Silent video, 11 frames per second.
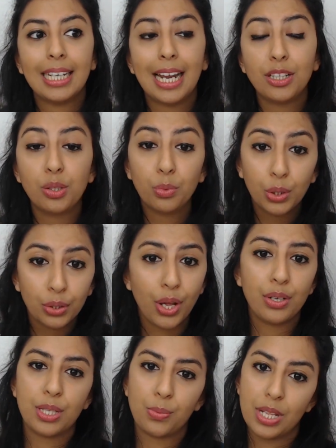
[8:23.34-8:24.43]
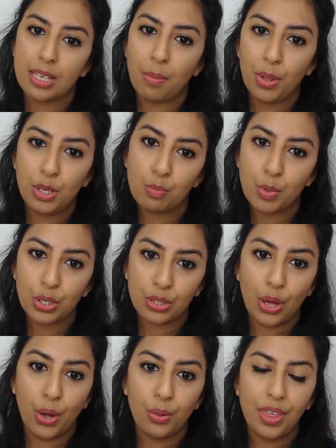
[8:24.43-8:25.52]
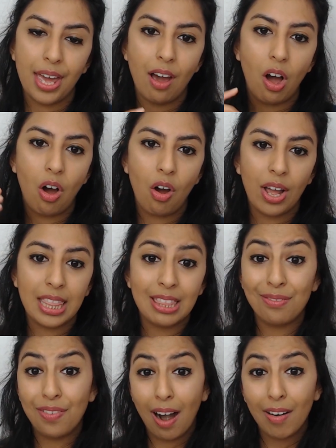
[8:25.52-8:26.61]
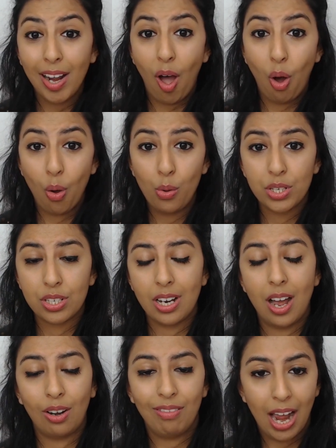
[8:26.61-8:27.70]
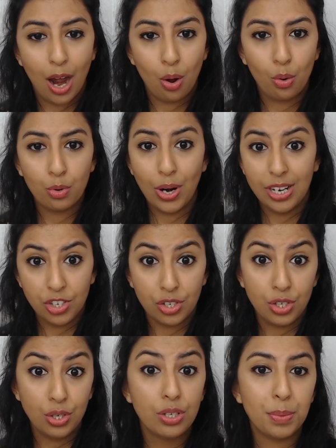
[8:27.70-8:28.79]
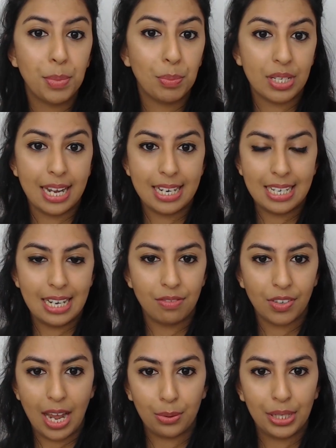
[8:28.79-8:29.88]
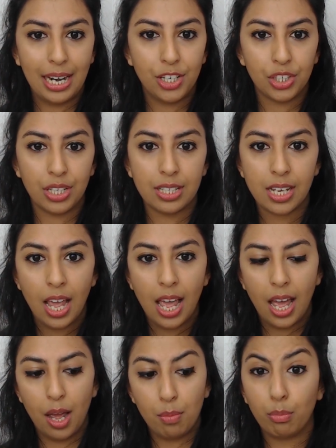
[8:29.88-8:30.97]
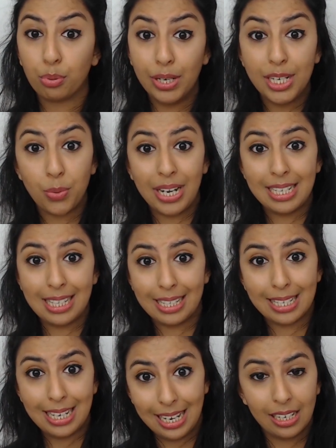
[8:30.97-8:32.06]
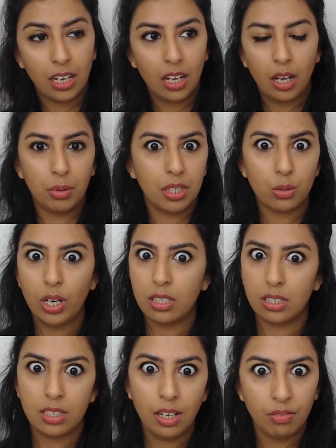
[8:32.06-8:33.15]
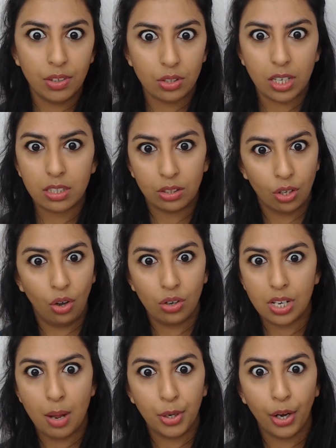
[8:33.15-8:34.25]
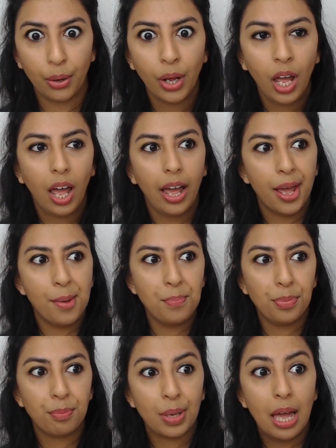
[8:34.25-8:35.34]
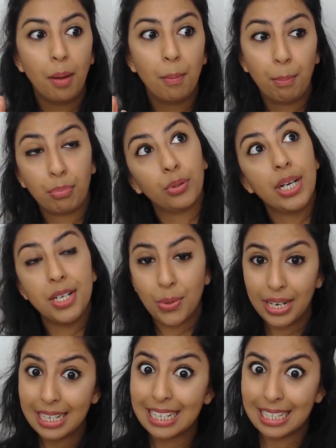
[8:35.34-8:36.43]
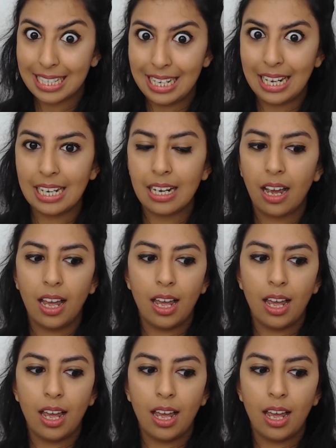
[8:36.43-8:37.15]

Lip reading: Now, you will notice with some of those books, though, they are in the very old style of how questions used to be presented for calculations pre-2016. I mean, 2016 feels like such a long time ago. But pre-2016,